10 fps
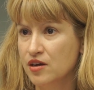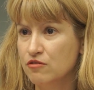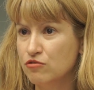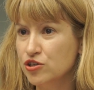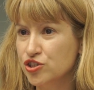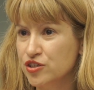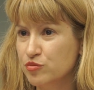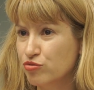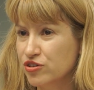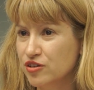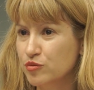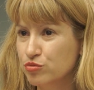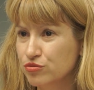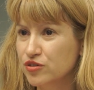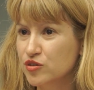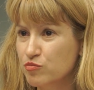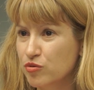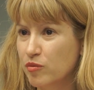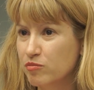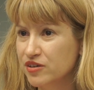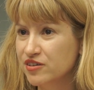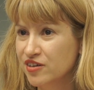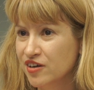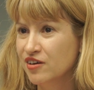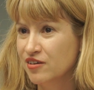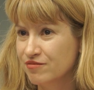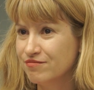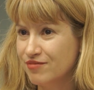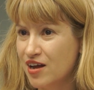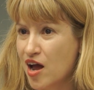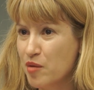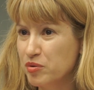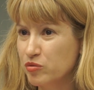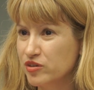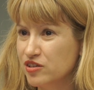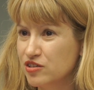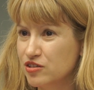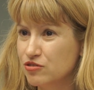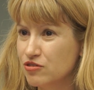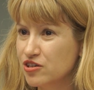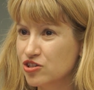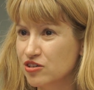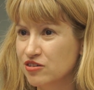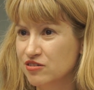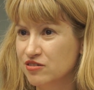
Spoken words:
Russia's President Putin is probably happy with this situation.